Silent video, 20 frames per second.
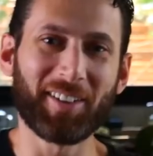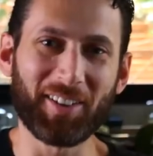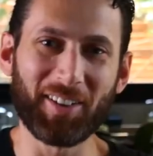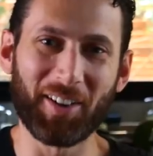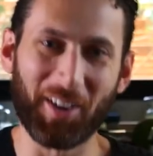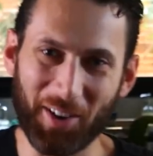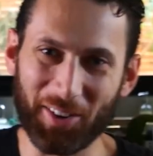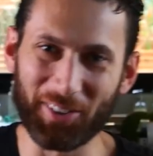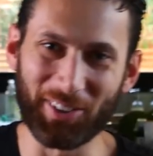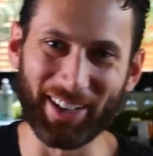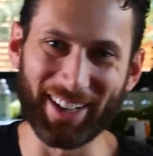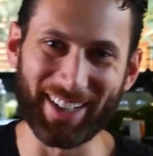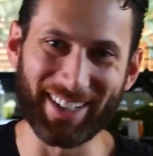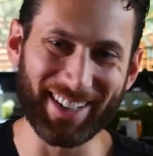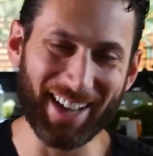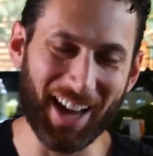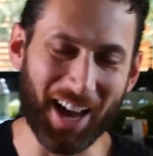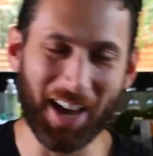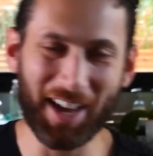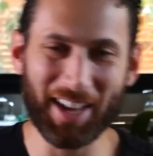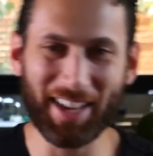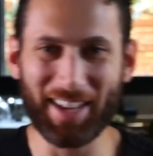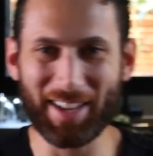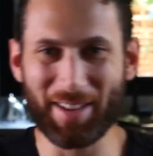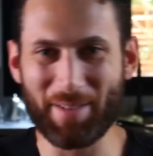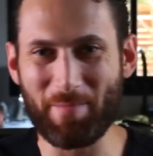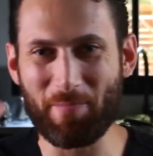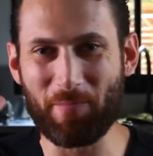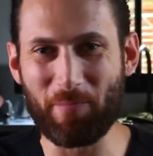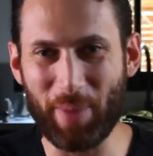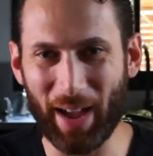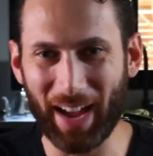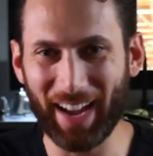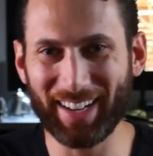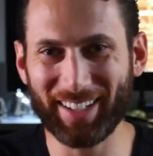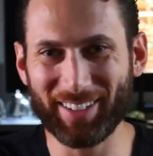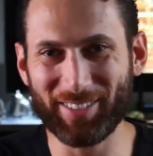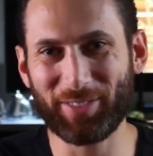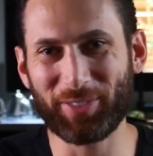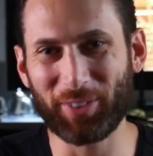All right, I am
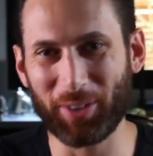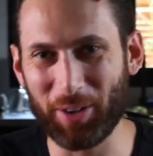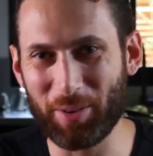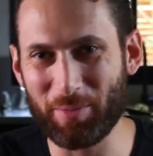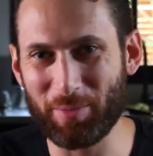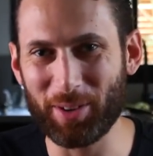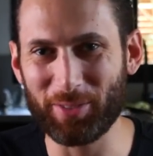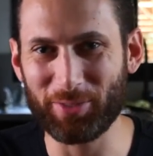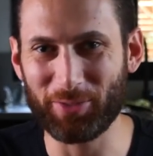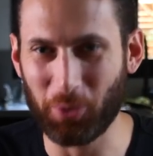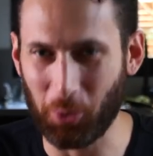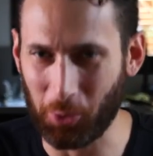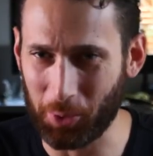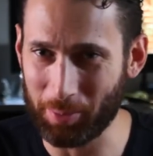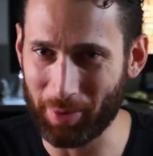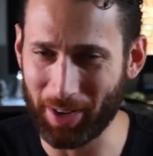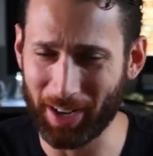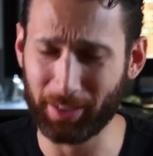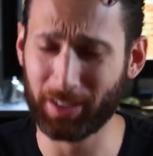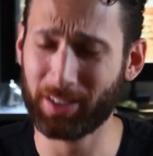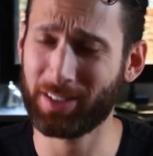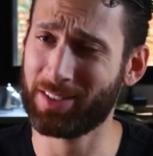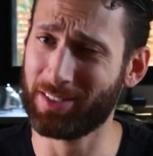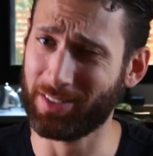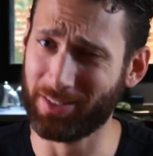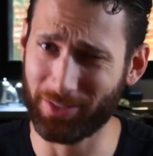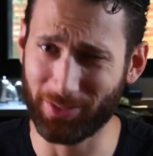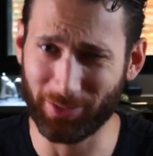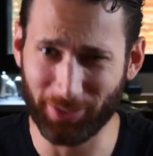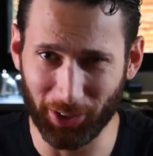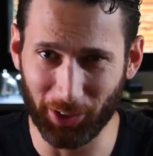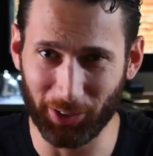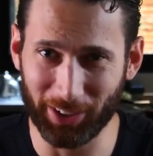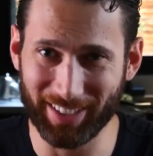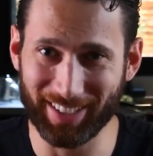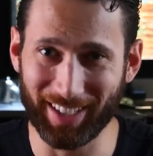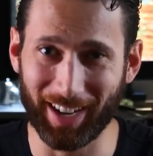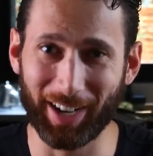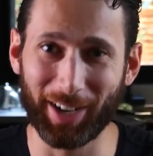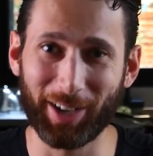back from Formnext, very
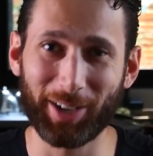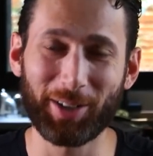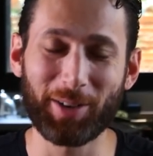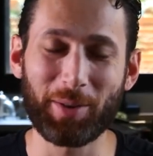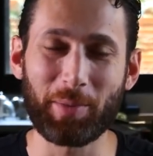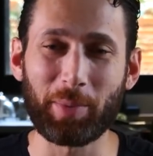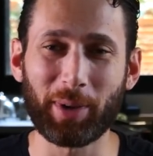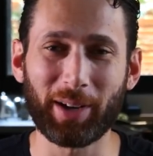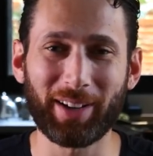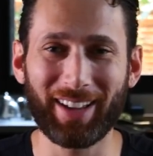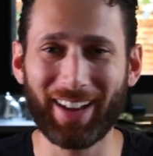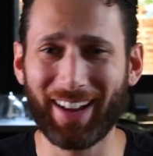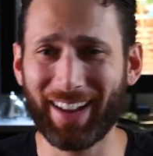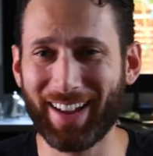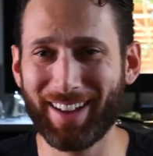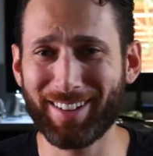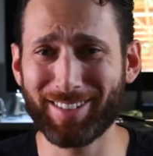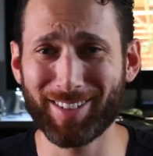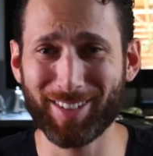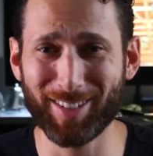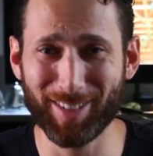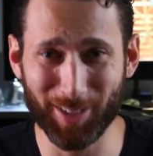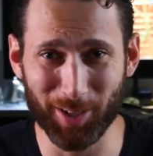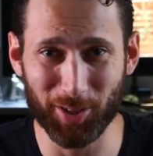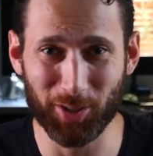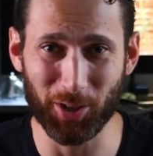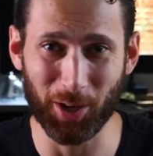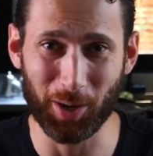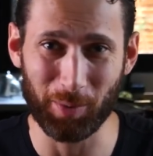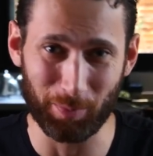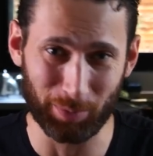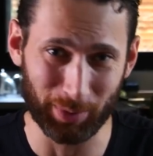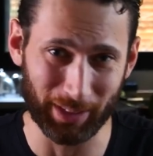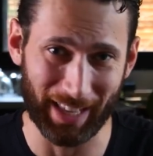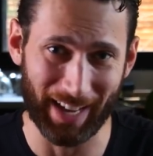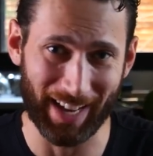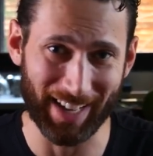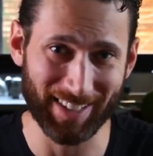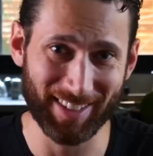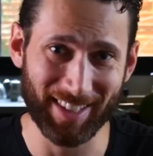tired, but I had such a
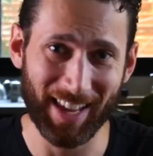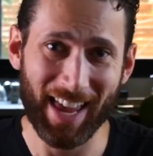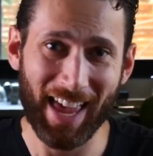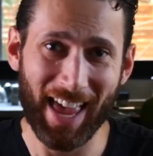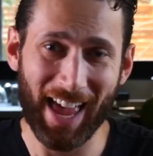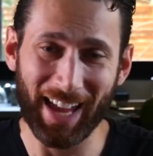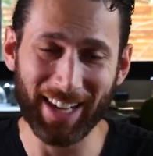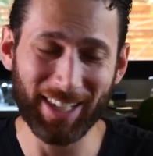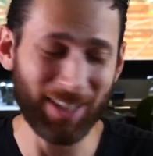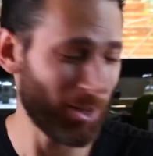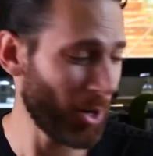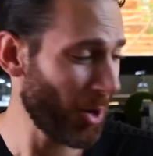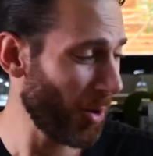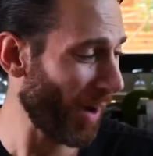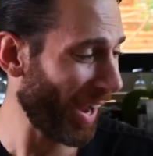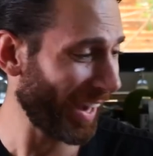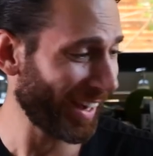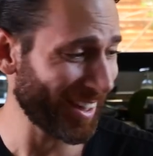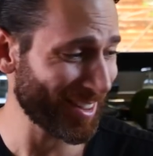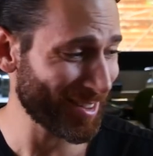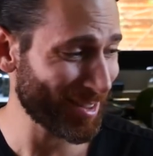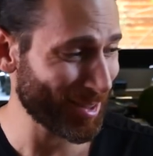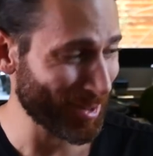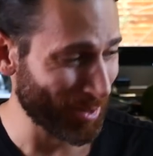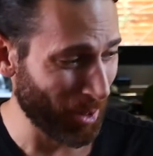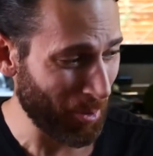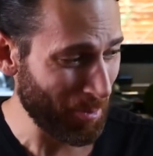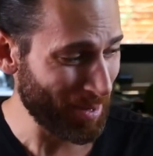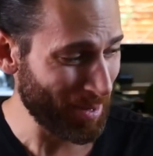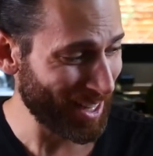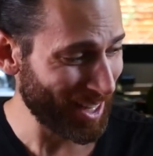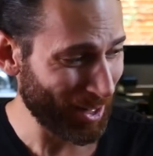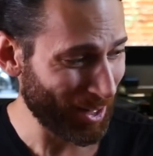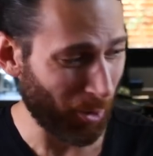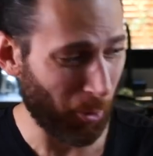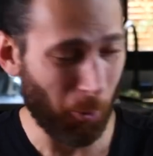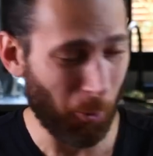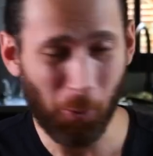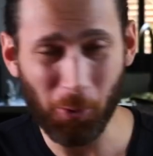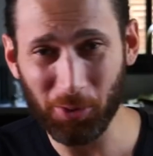blast. And you know, I got so many
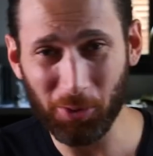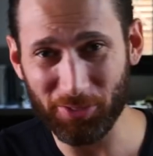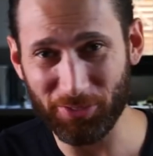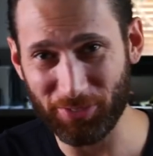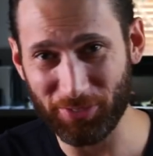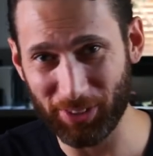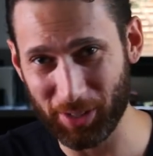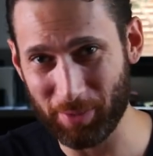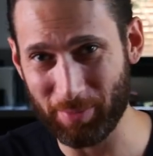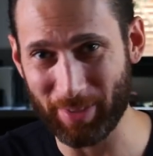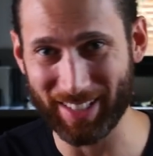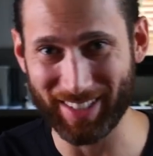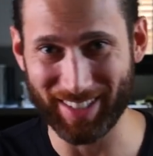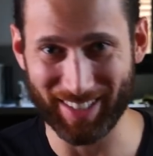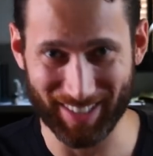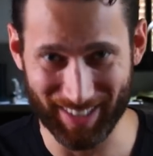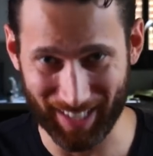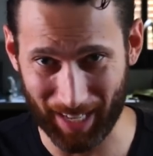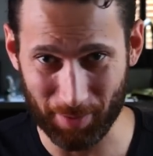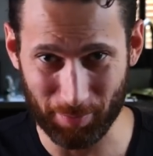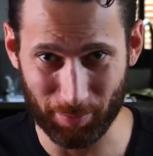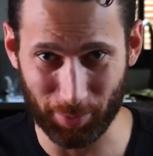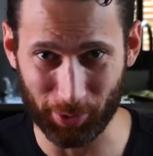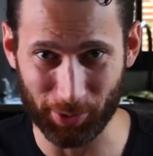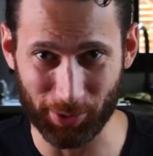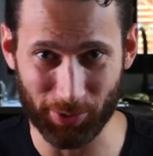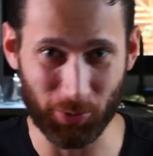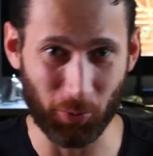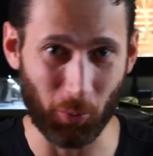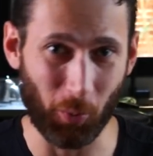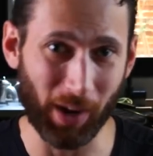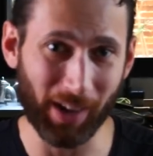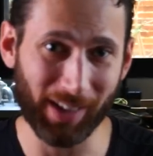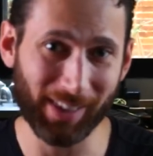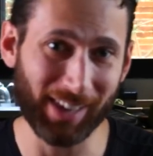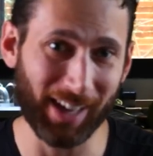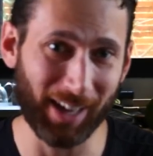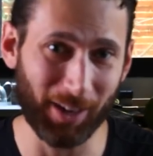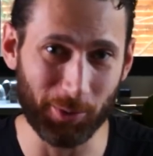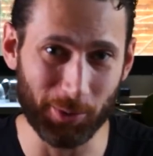cool filament samples
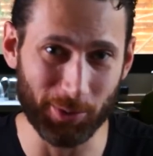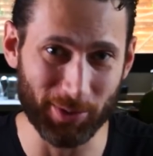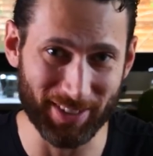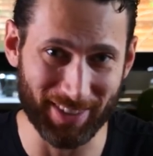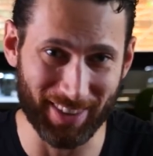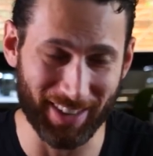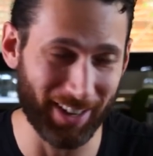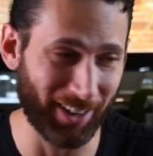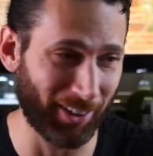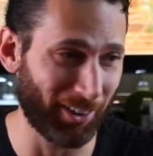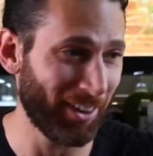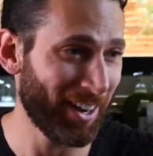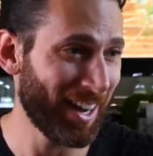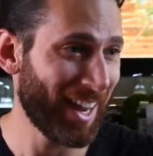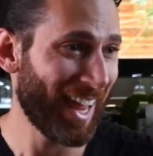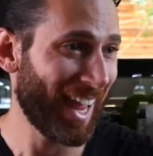while I was there.